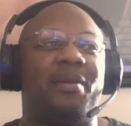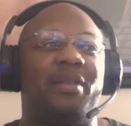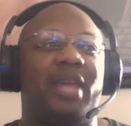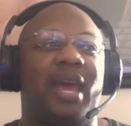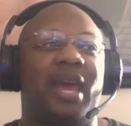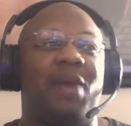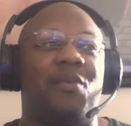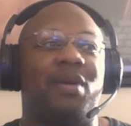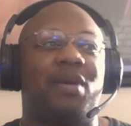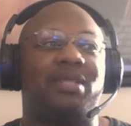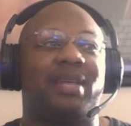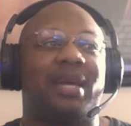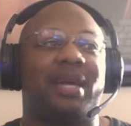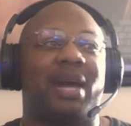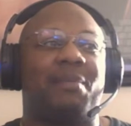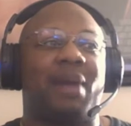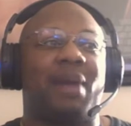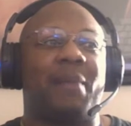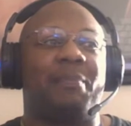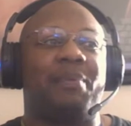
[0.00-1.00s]
yeah, once I
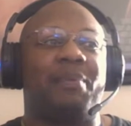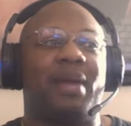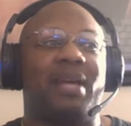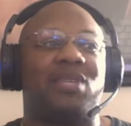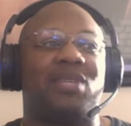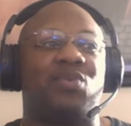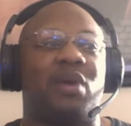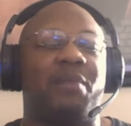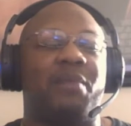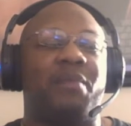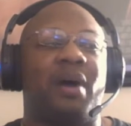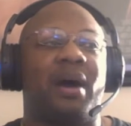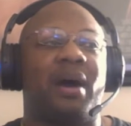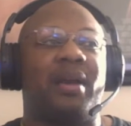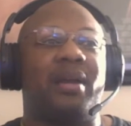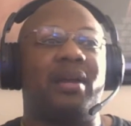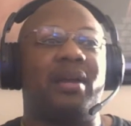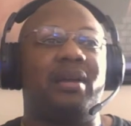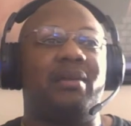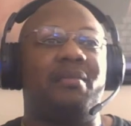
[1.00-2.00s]
got my PS1
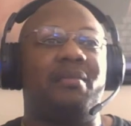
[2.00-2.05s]
modded,